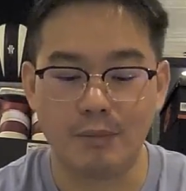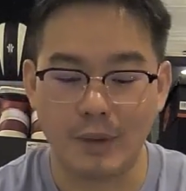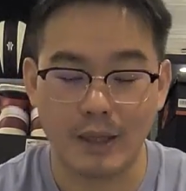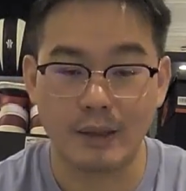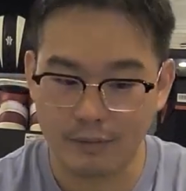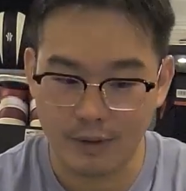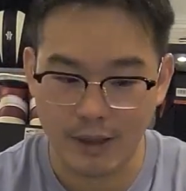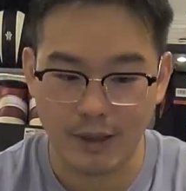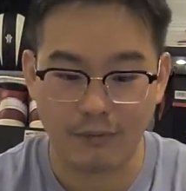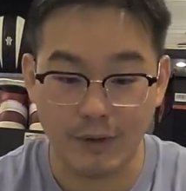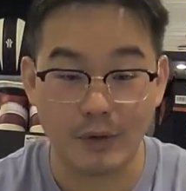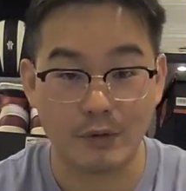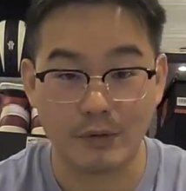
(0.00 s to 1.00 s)
but it
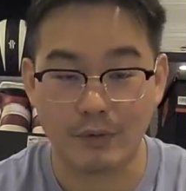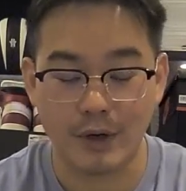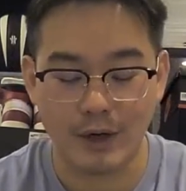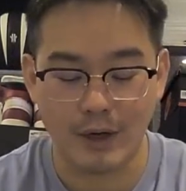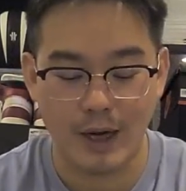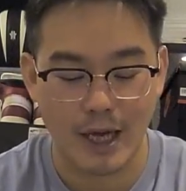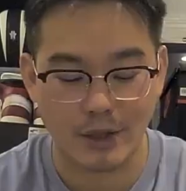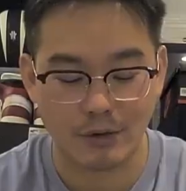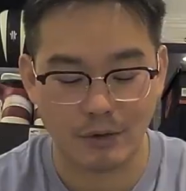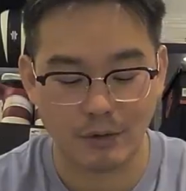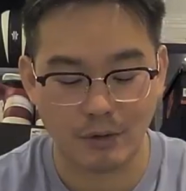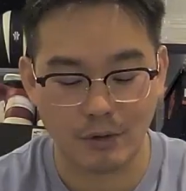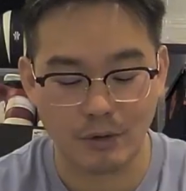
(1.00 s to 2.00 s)
feels very
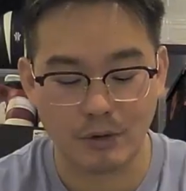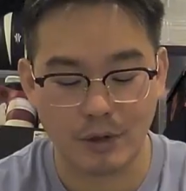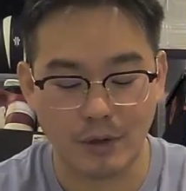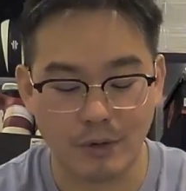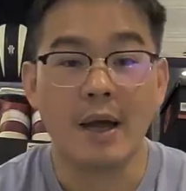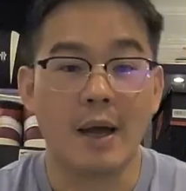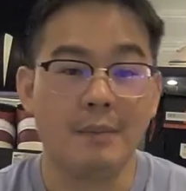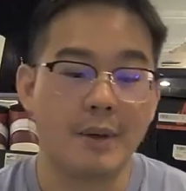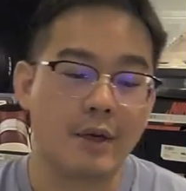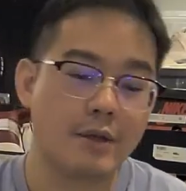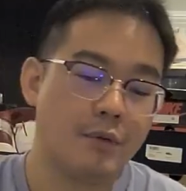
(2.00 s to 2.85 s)
natural to do so. And because of